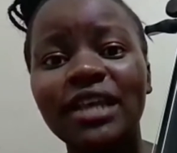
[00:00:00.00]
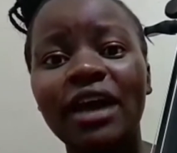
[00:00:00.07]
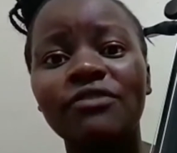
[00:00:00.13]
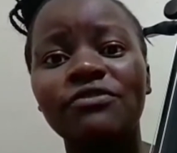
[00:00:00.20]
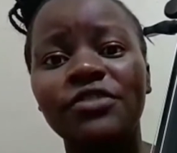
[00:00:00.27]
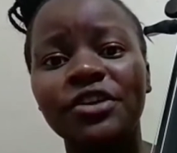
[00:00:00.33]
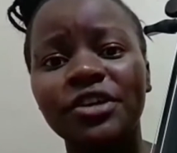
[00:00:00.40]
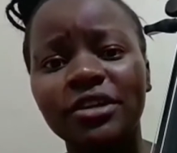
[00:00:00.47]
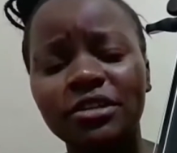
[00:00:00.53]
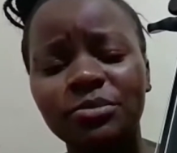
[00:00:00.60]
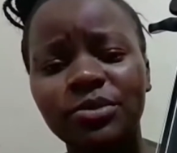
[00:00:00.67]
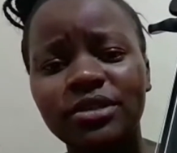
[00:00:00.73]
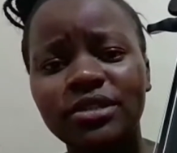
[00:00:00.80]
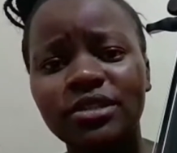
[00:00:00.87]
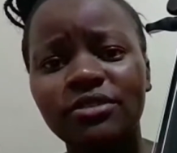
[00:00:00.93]
are very
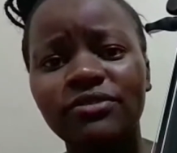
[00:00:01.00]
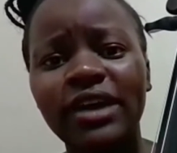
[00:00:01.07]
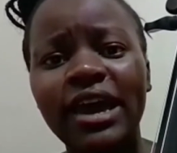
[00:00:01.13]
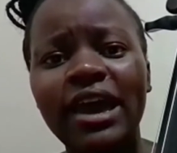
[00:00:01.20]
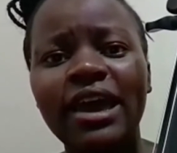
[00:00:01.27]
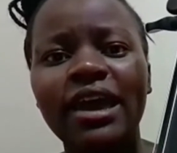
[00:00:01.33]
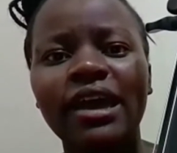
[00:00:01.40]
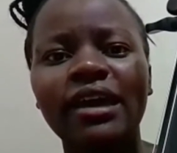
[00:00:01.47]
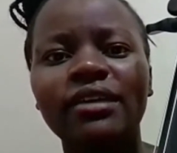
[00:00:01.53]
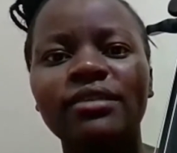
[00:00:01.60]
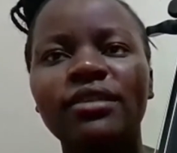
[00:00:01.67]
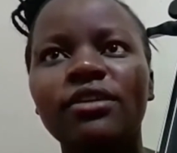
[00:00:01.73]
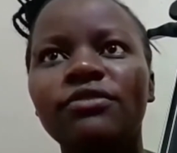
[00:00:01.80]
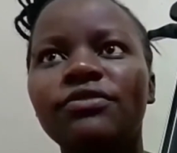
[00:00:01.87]
expensive, and